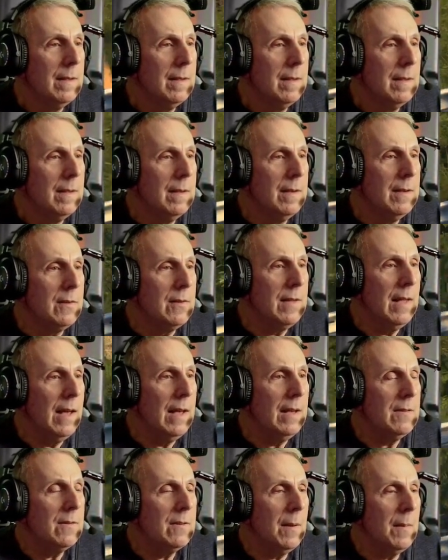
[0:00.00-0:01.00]
is
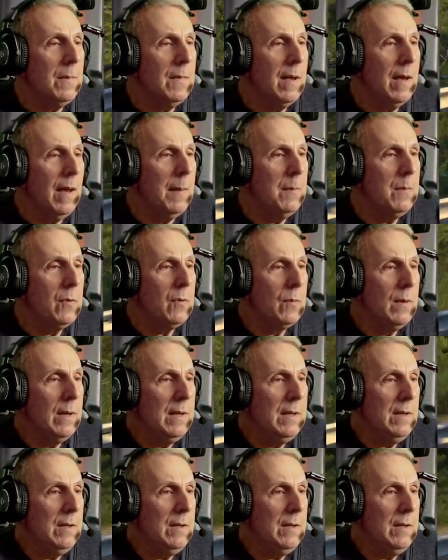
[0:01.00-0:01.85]
that sometimes when